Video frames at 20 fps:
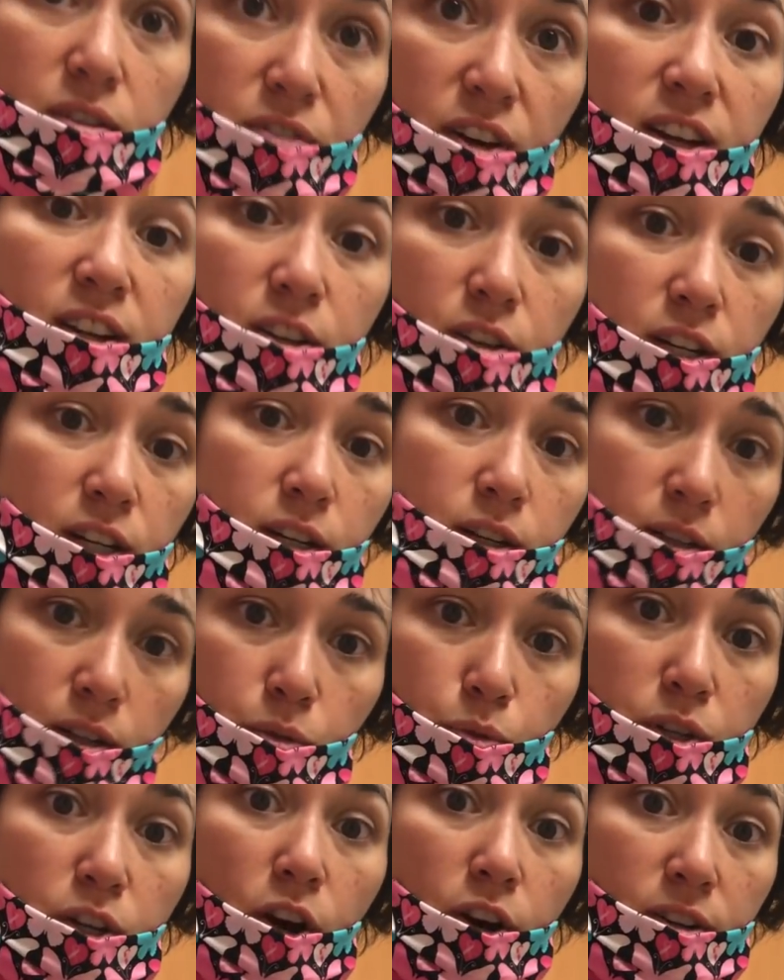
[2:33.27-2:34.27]
a veterinarian
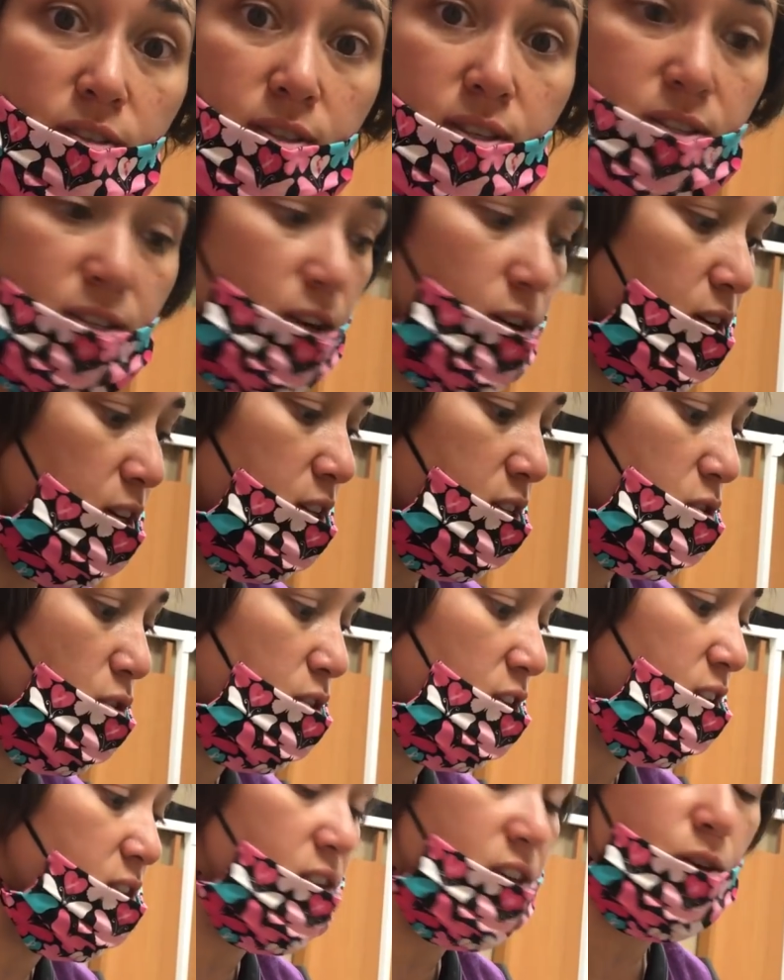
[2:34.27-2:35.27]
regarding this area so
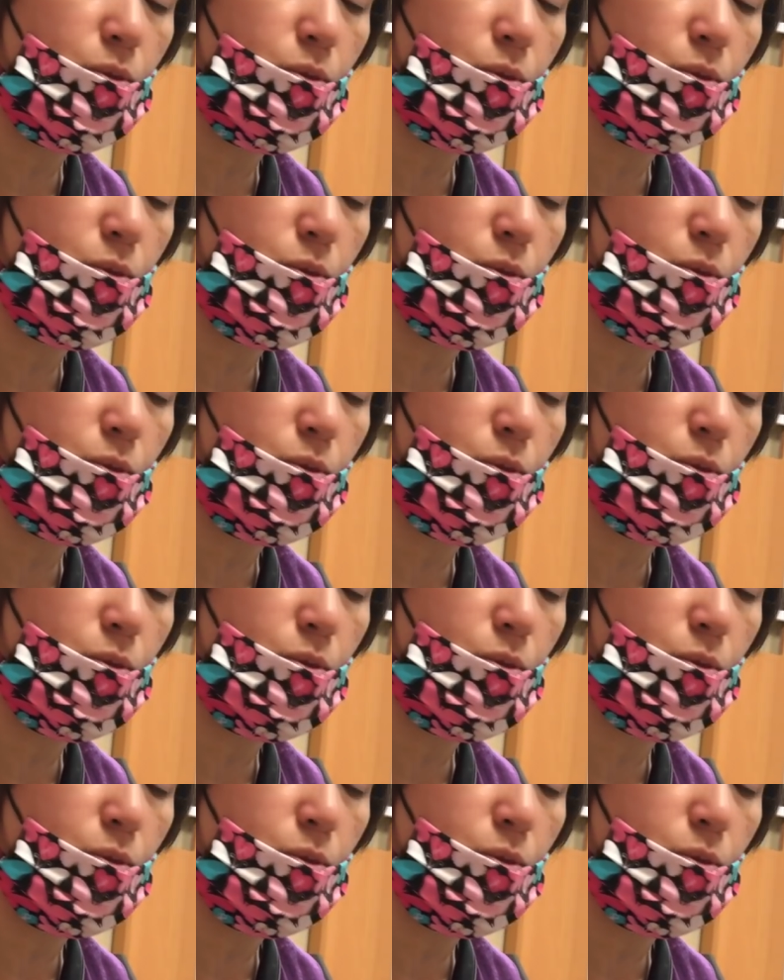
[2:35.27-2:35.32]
it doesn't